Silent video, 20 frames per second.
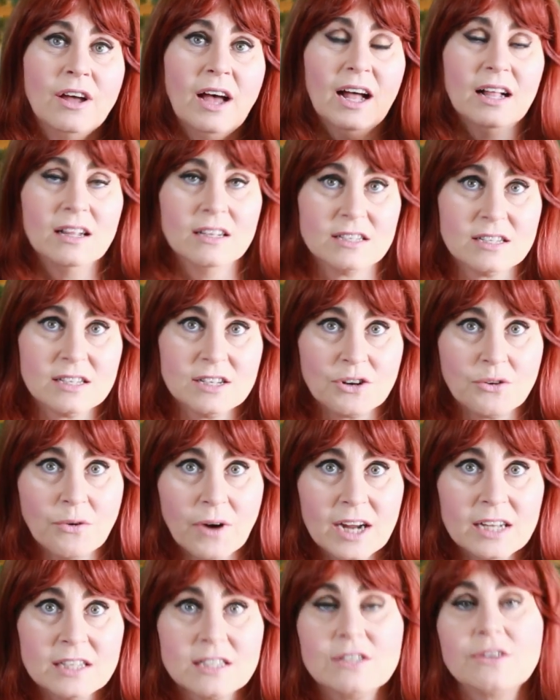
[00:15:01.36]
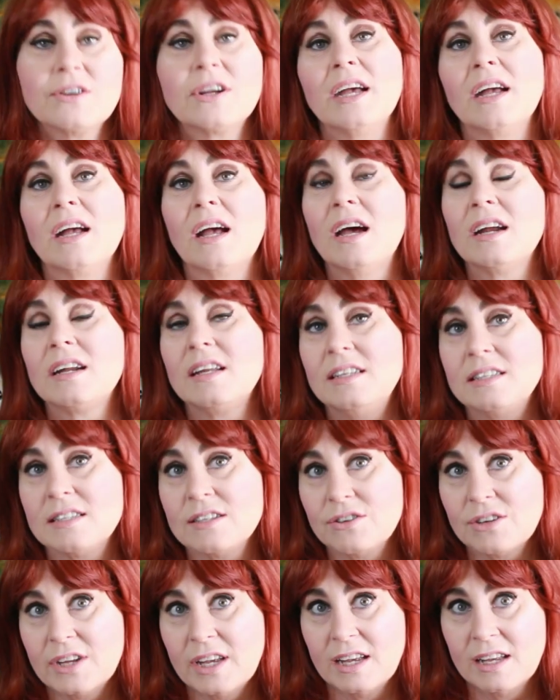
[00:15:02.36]
Alasdair Gray is looking at, he's
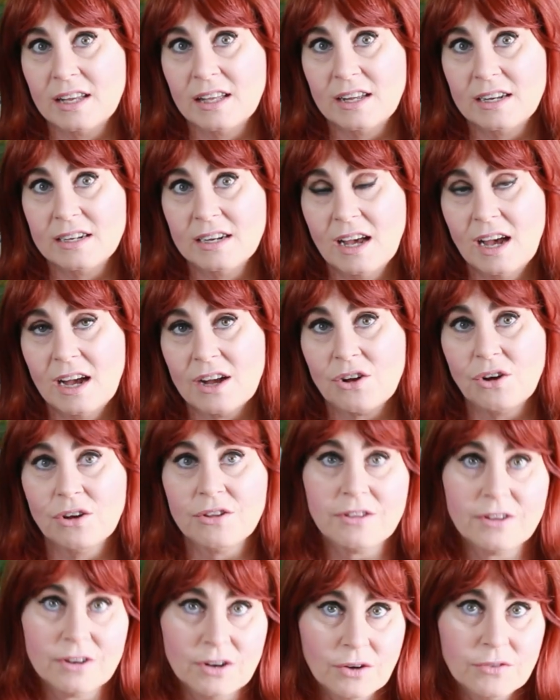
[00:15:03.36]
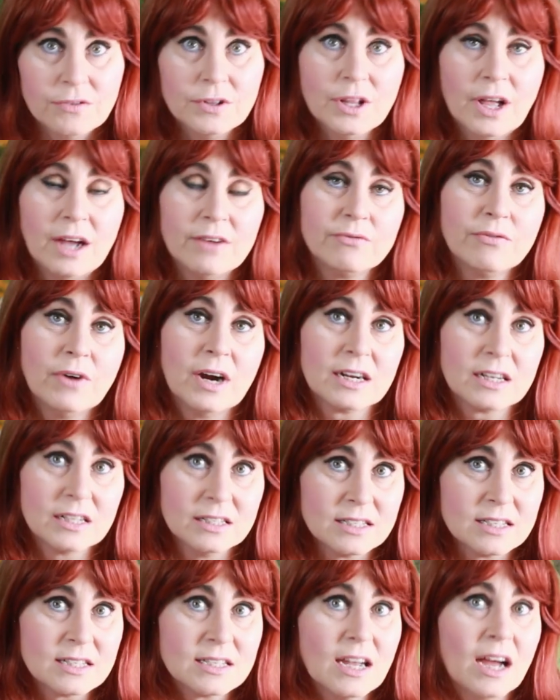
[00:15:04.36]
looking at a Gothic novel like
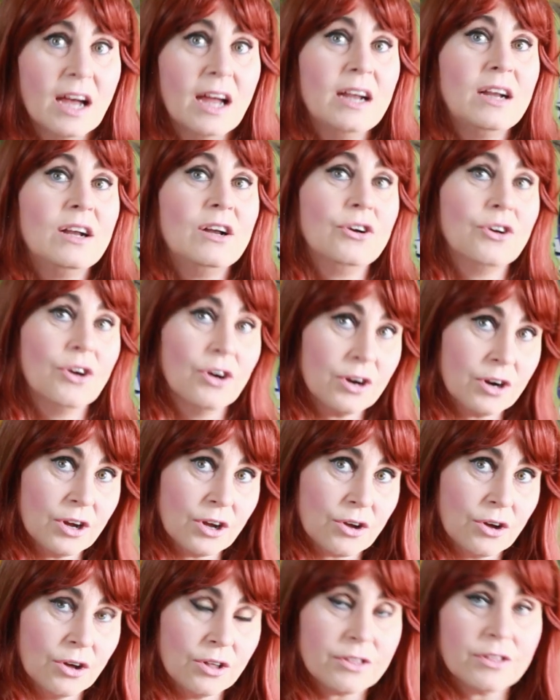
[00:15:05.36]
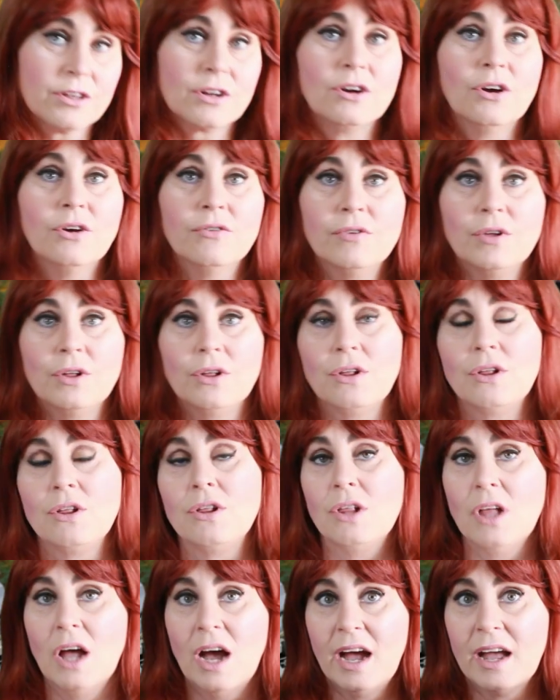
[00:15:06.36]
Frankenstein, not a Gothic novel
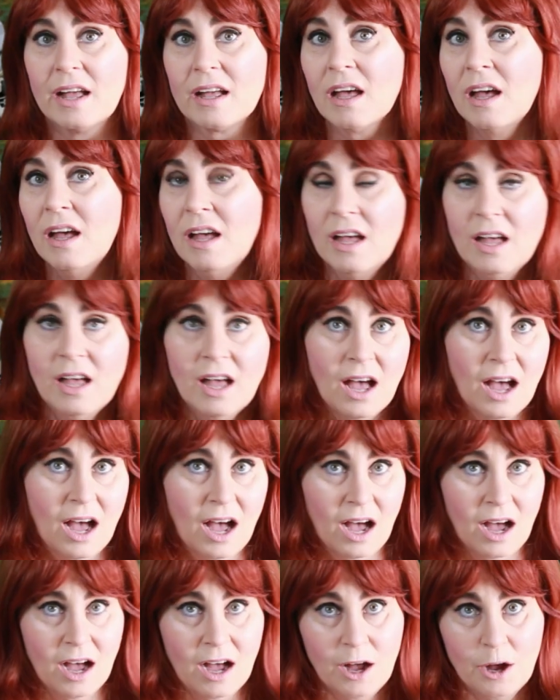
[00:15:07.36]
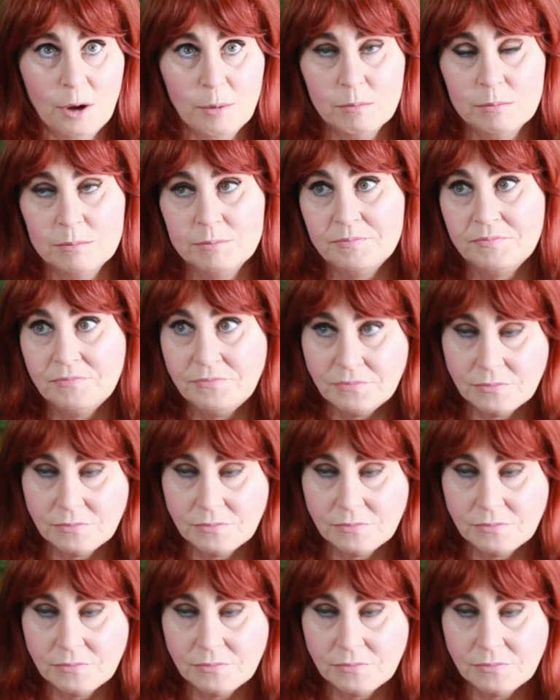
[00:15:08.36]
like the